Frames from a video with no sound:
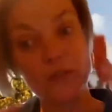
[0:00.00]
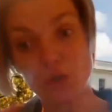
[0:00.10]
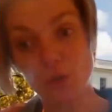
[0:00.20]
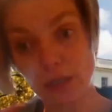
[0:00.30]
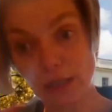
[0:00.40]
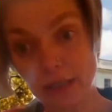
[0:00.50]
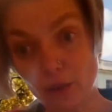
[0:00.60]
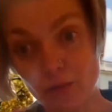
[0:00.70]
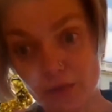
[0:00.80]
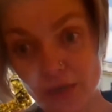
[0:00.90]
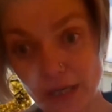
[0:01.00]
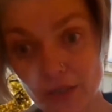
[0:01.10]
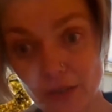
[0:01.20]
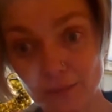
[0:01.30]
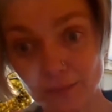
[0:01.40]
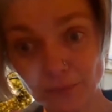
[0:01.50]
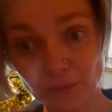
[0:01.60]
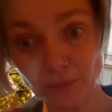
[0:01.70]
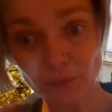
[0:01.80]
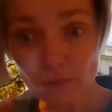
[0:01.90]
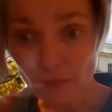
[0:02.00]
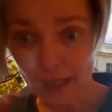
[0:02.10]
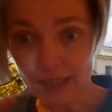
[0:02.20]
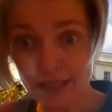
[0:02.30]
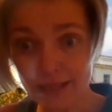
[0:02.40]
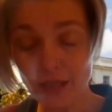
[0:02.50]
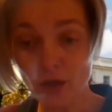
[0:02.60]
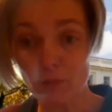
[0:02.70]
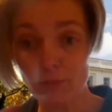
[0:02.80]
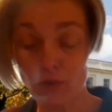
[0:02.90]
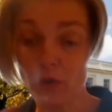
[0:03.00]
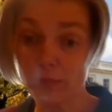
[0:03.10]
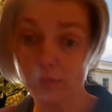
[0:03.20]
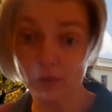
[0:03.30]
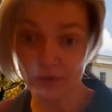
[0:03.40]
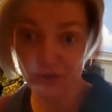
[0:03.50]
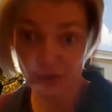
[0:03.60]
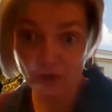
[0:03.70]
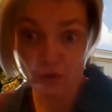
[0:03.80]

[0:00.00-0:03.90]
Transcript: enjoy legal protection. And it is incumbent on employers to